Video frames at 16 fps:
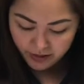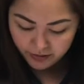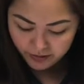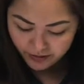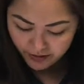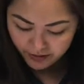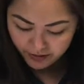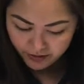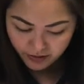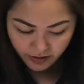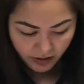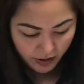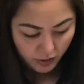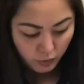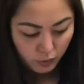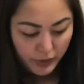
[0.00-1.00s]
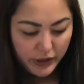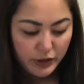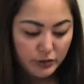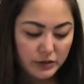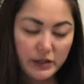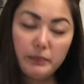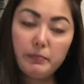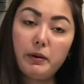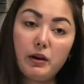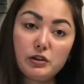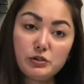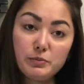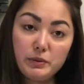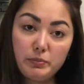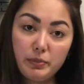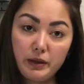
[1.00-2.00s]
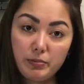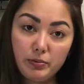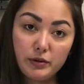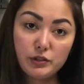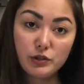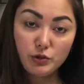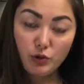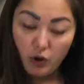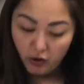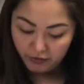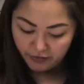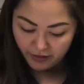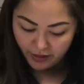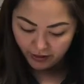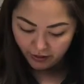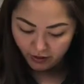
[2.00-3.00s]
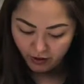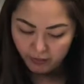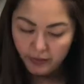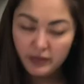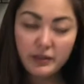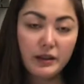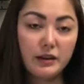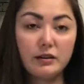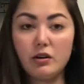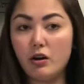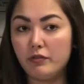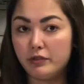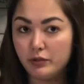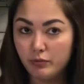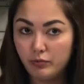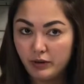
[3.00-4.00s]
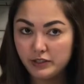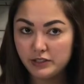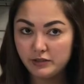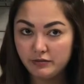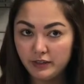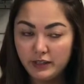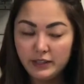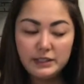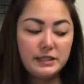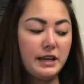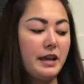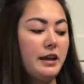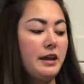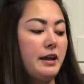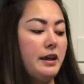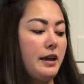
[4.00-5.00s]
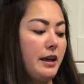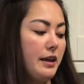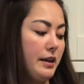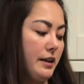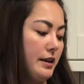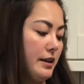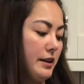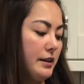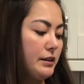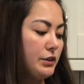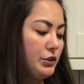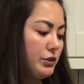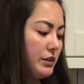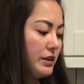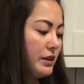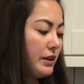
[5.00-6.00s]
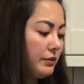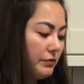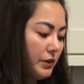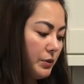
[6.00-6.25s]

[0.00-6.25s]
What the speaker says: then we use a parchment paper to cover that up and then cover the rest of it. And to give